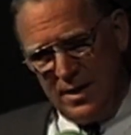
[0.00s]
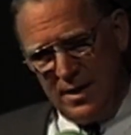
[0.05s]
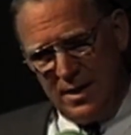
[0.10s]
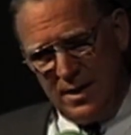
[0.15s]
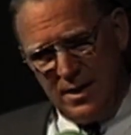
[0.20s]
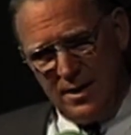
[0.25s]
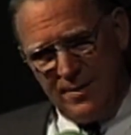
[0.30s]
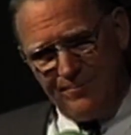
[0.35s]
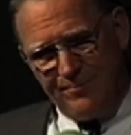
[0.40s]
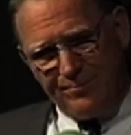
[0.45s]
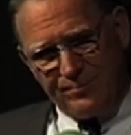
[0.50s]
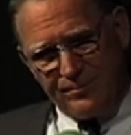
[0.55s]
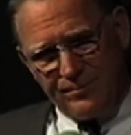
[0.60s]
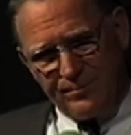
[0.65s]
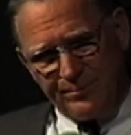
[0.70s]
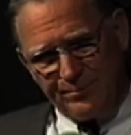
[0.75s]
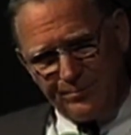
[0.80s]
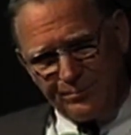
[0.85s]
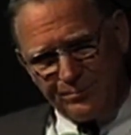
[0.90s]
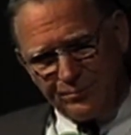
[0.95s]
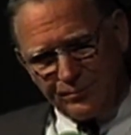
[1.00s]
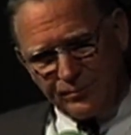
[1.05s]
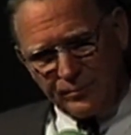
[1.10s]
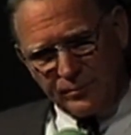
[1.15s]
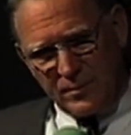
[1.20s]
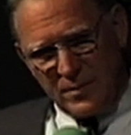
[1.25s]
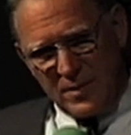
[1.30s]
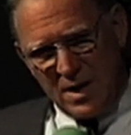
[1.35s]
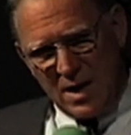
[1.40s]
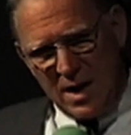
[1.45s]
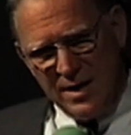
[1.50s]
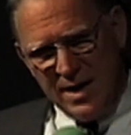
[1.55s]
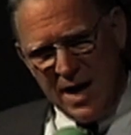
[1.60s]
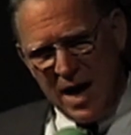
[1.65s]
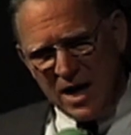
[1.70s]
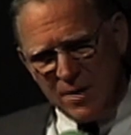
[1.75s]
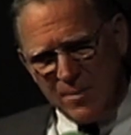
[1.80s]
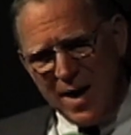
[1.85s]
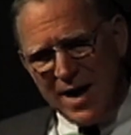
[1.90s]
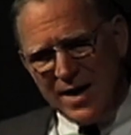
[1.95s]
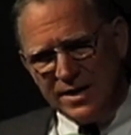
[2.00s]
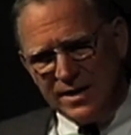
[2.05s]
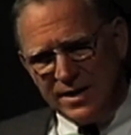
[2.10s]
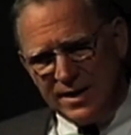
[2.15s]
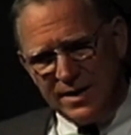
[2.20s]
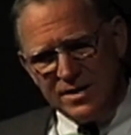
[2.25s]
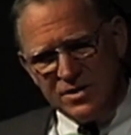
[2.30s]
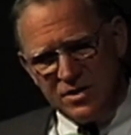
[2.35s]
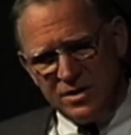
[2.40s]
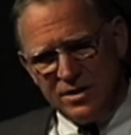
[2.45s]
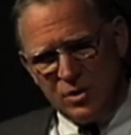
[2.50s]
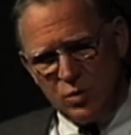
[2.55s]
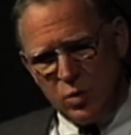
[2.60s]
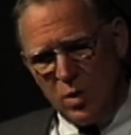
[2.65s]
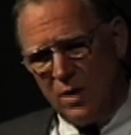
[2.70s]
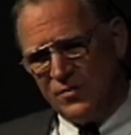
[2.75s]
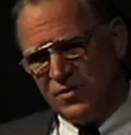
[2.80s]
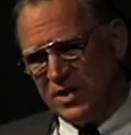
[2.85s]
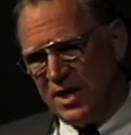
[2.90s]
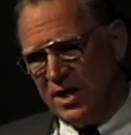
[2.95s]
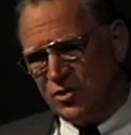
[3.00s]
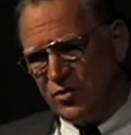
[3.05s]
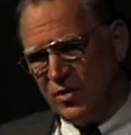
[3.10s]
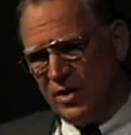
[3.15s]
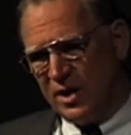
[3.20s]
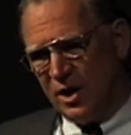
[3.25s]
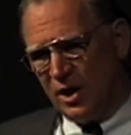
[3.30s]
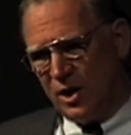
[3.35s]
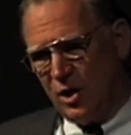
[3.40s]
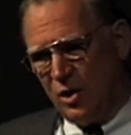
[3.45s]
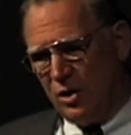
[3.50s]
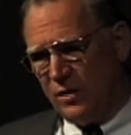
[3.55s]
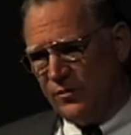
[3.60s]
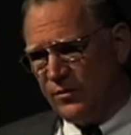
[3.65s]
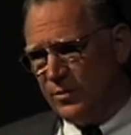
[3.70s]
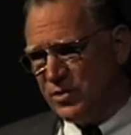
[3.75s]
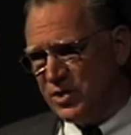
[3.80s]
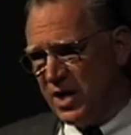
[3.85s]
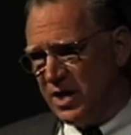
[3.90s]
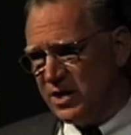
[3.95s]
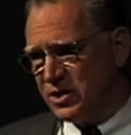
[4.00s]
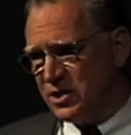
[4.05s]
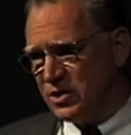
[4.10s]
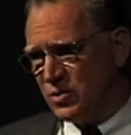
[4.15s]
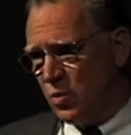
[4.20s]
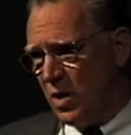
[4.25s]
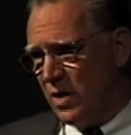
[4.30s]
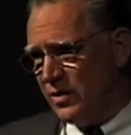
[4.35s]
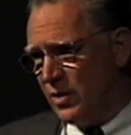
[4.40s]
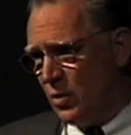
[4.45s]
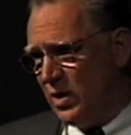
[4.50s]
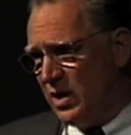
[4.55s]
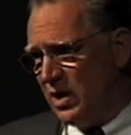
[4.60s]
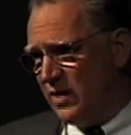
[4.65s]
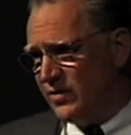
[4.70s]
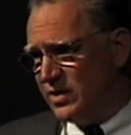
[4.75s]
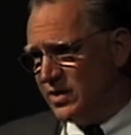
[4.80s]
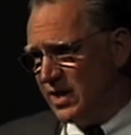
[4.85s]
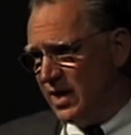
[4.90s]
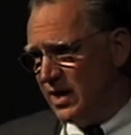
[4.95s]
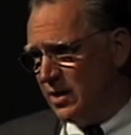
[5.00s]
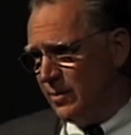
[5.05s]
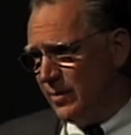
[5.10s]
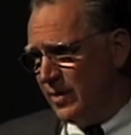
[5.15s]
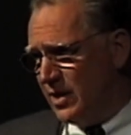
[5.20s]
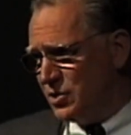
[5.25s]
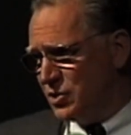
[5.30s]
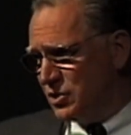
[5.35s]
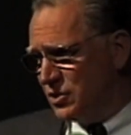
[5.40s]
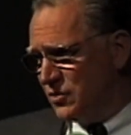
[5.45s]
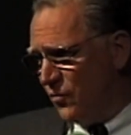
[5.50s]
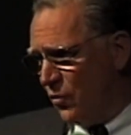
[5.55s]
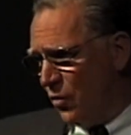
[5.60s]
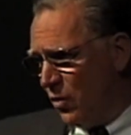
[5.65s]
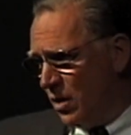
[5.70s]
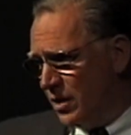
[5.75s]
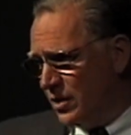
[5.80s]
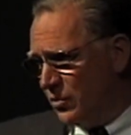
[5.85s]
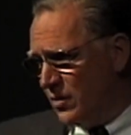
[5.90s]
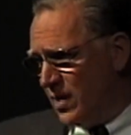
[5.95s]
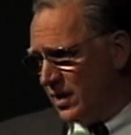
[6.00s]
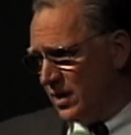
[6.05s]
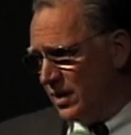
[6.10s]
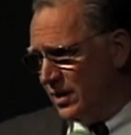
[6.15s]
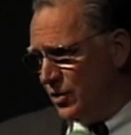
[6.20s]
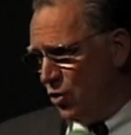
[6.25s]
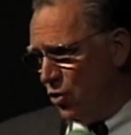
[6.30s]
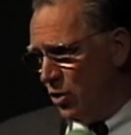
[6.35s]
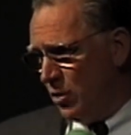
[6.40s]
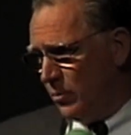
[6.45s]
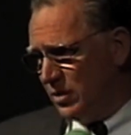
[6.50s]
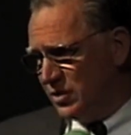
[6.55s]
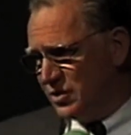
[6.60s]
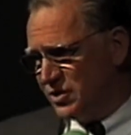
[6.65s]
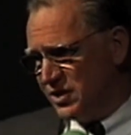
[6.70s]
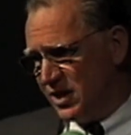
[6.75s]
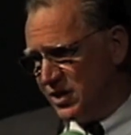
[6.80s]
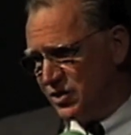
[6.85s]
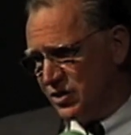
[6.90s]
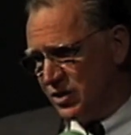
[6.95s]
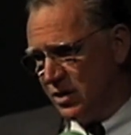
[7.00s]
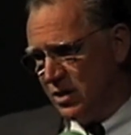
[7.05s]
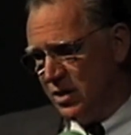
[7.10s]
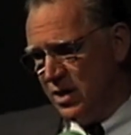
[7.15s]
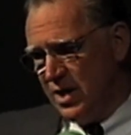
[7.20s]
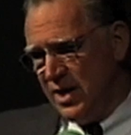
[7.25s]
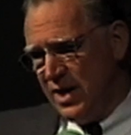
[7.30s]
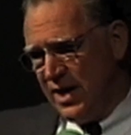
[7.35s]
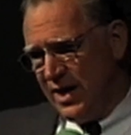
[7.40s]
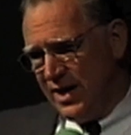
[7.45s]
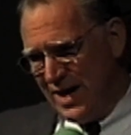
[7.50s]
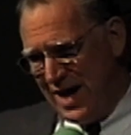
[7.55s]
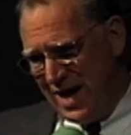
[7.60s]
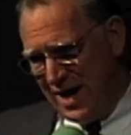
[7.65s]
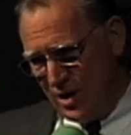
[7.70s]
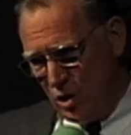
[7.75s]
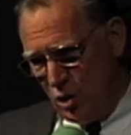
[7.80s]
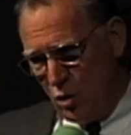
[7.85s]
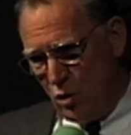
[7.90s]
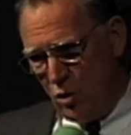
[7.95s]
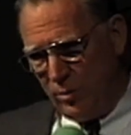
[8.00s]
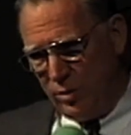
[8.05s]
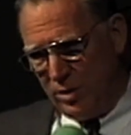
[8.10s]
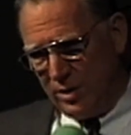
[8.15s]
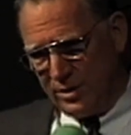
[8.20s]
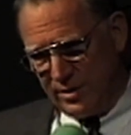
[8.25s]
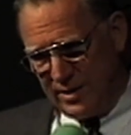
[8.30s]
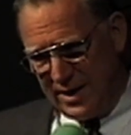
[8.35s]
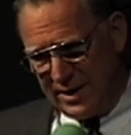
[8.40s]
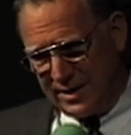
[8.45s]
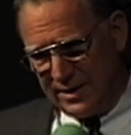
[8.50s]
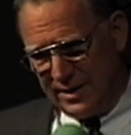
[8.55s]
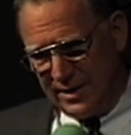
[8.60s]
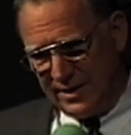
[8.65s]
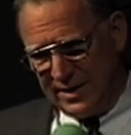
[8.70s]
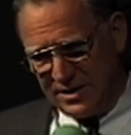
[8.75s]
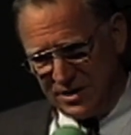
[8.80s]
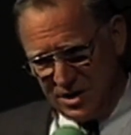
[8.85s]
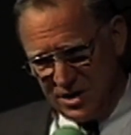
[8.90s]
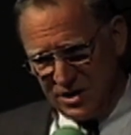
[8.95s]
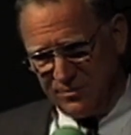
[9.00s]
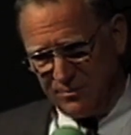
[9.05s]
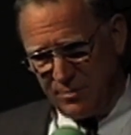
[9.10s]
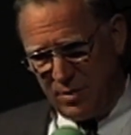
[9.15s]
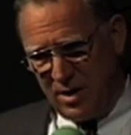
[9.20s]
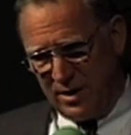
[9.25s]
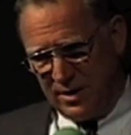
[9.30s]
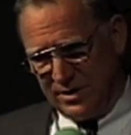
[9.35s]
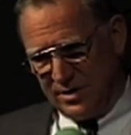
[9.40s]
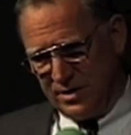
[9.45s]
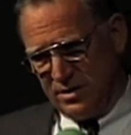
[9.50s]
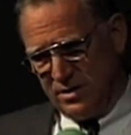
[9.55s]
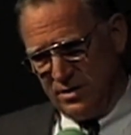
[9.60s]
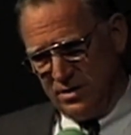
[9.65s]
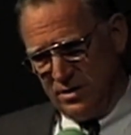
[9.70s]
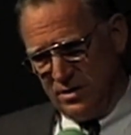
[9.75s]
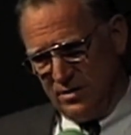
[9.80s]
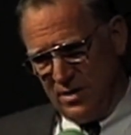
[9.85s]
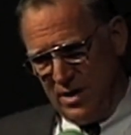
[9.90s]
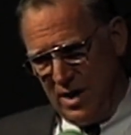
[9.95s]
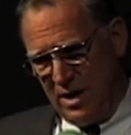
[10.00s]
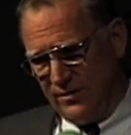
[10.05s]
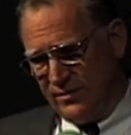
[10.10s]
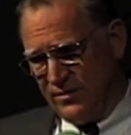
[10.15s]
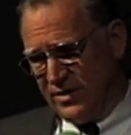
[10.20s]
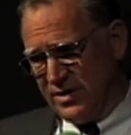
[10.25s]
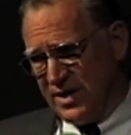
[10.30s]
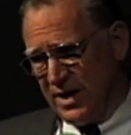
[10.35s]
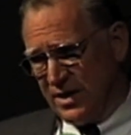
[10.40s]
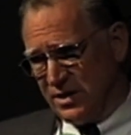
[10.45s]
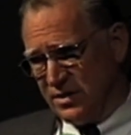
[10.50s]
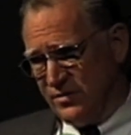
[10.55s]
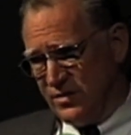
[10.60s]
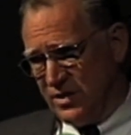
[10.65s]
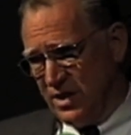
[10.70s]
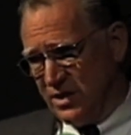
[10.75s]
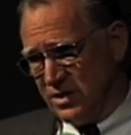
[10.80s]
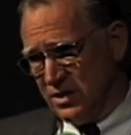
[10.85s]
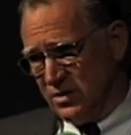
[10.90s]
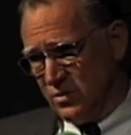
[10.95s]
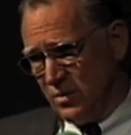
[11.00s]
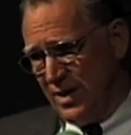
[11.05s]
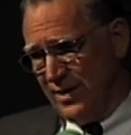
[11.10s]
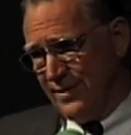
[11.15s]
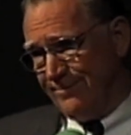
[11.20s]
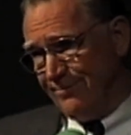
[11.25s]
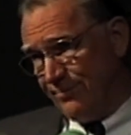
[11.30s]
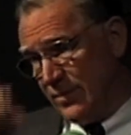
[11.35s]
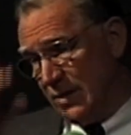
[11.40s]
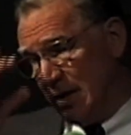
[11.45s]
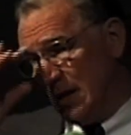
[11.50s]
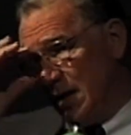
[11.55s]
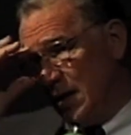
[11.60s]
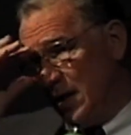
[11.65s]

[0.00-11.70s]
The Nachmanides in the 12th century concluded from Genesis 1 that we live in 10 dimensions. 4 are directly knowable, 6 are not knowable directly. That's his parlance out of the text of Genesis 1.